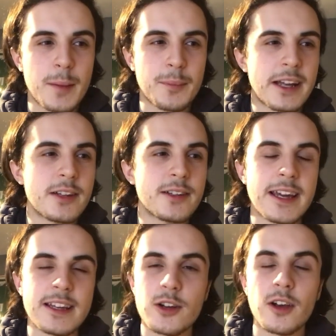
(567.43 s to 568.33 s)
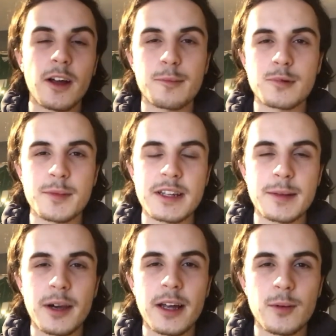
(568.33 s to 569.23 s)
but he's looked like a promising
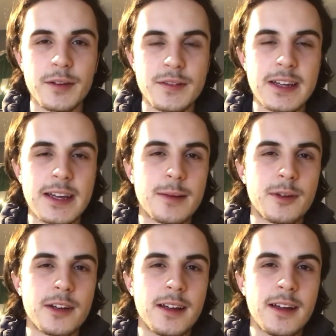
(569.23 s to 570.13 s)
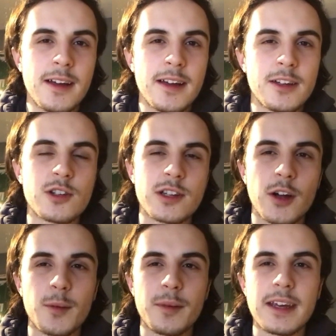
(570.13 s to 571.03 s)
player when I've seen him, and you just
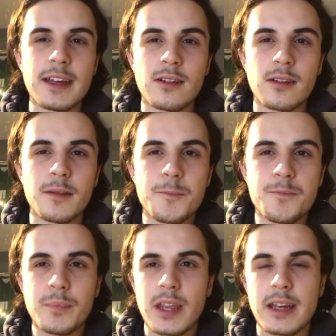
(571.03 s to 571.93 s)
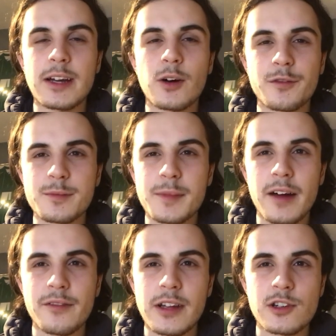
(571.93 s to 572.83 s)
hope that he can kick on from that
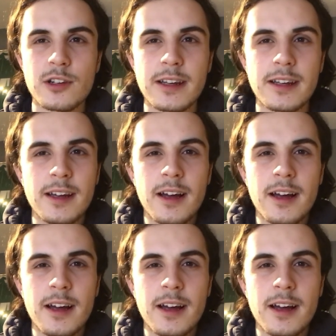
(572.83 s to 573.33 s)
eventually.